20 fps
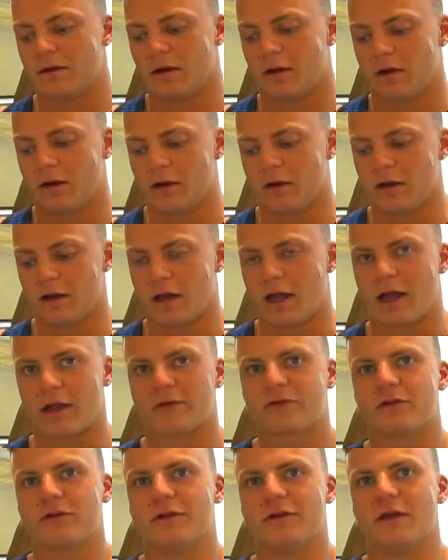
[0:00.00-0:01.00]

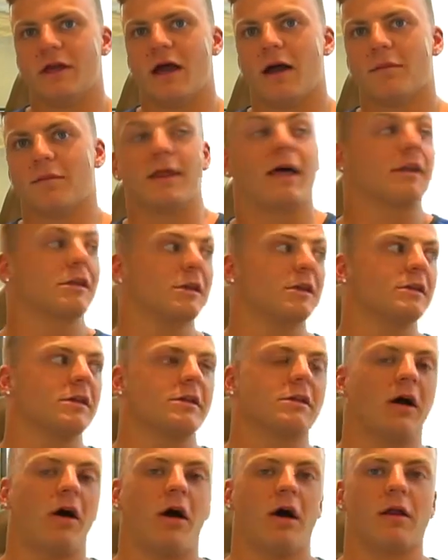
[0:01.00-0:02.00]
Actually, yeah, but that's because
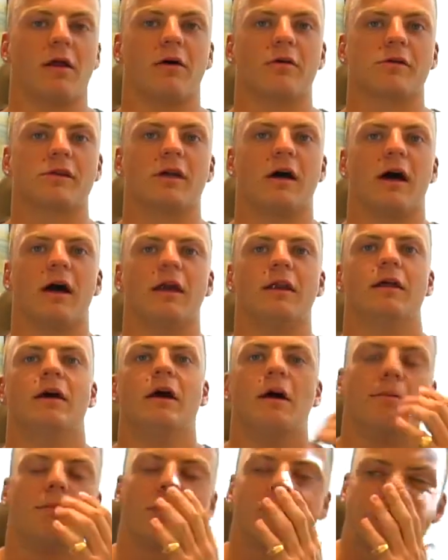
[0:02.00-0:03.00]
it's hot outside.
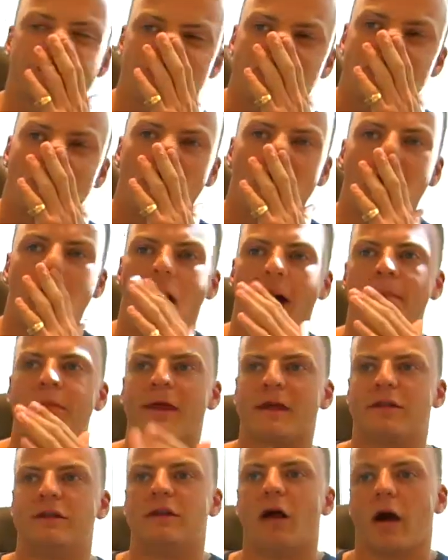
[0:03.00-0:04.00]
But you know, I'm
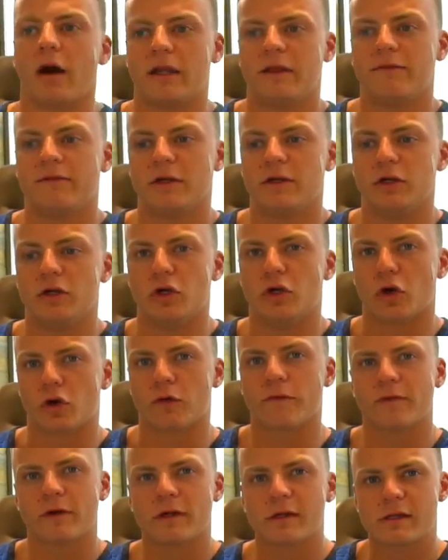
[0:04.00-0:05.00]
like not even
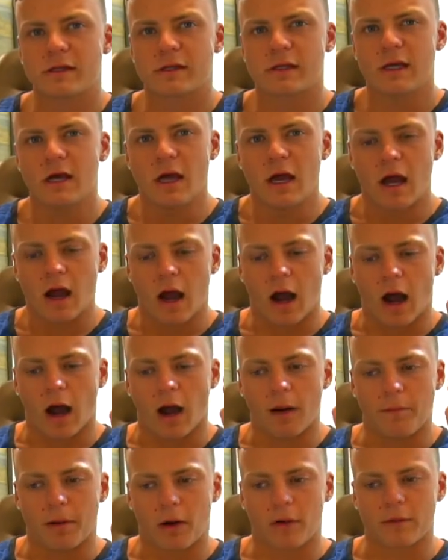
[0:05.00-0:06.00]
nervous
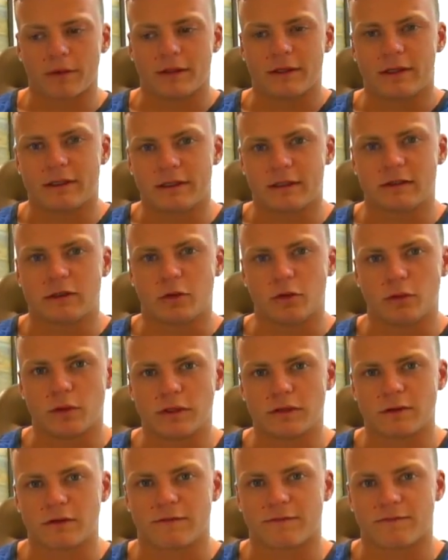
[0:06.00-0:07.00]
about
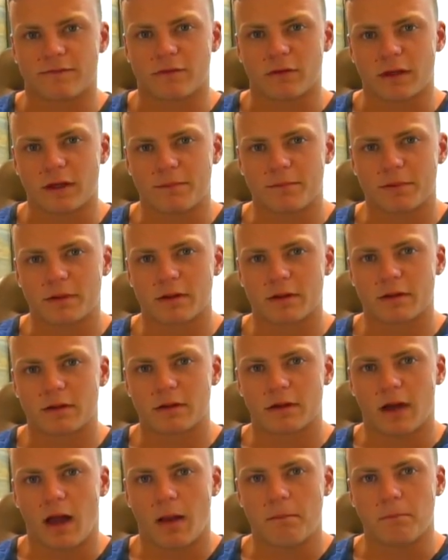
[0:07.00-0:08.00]
doing the flip.
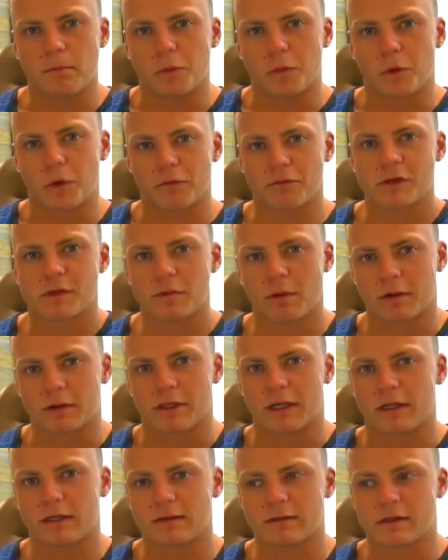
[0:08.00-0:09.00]
I'm nervous about
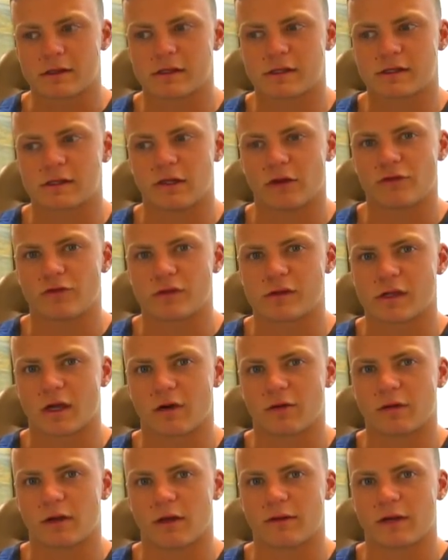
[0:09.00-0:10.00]
getting the stitches
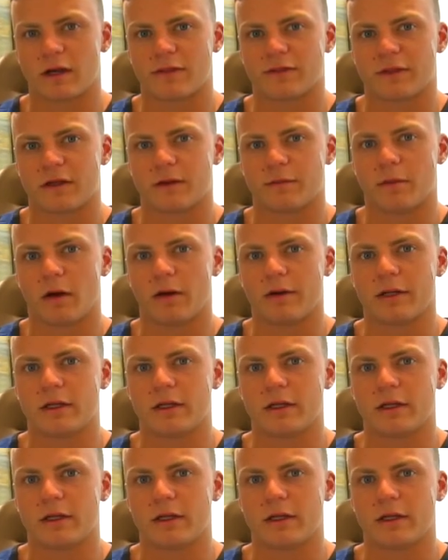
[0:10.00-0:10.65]
out now that I think about